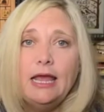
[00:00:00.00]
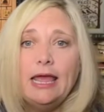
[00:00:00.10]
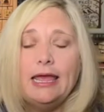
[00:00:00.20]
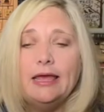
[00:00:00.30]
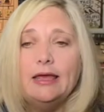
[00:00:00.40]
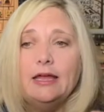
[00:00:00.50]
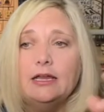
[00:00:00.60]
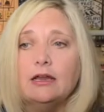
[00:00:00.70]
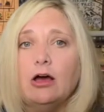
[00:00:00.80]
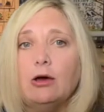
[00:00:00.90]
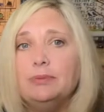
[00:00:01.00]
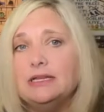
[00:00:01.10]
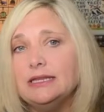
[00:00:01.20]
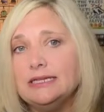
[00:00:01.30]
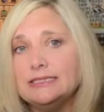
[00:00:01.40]
And I'll put a
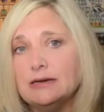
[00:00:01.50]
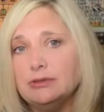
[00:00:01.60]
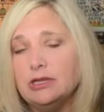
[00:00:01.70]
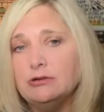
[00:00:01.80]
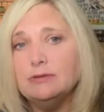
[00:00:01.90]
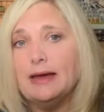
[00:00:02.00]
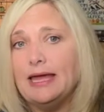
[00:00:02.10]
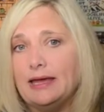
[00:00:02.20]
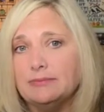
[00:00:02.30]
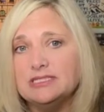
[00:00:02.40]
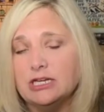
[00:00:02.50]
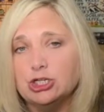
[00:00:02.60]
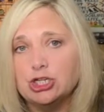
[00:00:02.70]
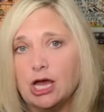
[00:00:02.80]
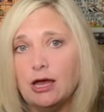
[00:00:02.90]
link down below to my Amazon
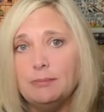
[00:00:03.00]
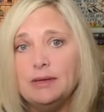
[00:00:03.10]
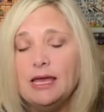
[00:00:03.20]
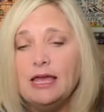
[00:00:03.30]
shop.